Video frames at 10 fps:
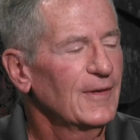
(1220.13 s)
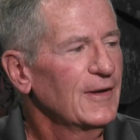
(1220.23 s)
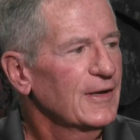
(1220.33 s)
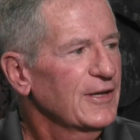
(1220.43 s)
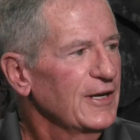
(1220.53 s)

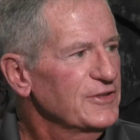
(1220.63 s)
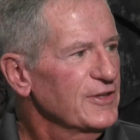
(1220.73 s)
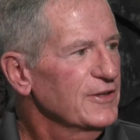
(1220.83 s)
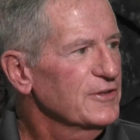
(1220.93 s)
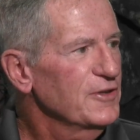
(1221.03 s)

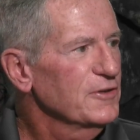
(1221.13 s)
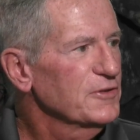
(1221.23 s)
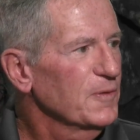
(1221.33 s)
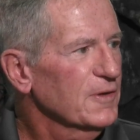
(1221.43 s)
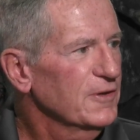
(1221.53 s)
Casey, as
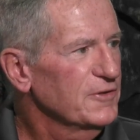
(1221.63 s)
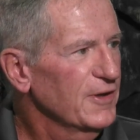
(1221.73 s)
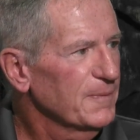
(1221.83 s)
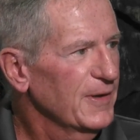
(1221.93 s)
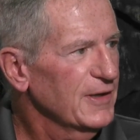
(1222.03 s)
usual, could you
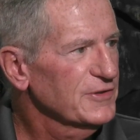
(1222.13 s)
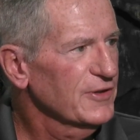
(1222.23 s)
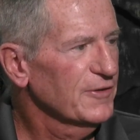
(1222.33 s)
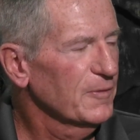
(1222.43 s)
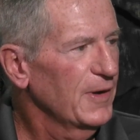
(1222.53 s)
update us
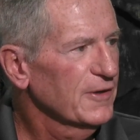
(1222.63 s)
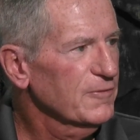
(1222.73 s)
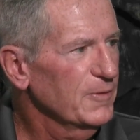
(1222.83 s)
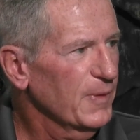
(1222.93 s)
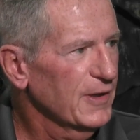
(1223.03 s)
on the rounds
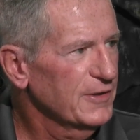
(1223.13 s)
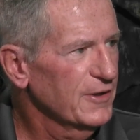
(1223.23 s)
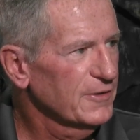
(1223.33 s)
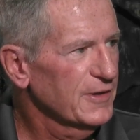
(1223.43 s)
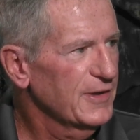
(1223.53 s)
we played
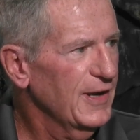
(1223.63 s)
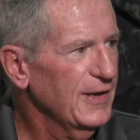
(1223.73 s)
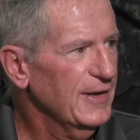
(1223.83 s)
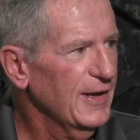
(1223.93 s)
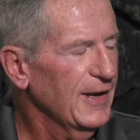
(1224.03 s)
year to
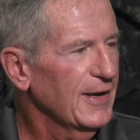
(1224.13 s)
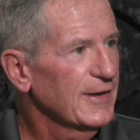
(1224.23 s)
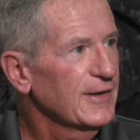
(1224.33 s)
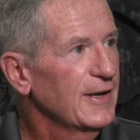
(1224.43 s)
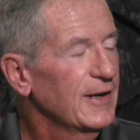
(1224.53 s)
date,
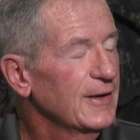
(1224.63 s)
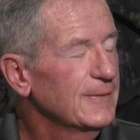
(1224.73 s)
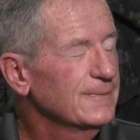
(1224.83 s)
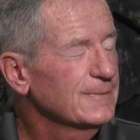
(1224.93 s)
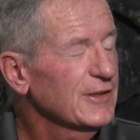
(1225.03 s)

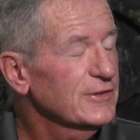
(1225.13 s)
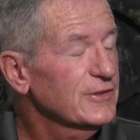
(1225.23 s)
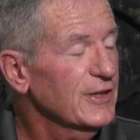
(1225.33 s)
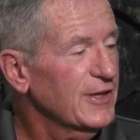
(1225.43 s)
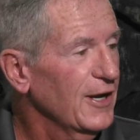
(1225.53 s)
and let's
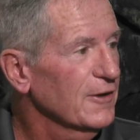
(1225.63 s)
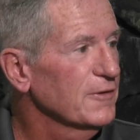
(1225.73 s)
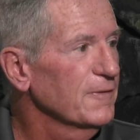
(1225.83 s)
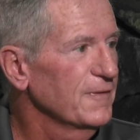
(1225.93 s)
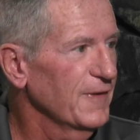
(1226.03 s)
see, calendar
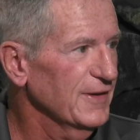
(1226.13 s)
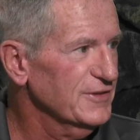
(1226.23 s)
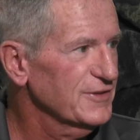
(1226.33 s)
of events.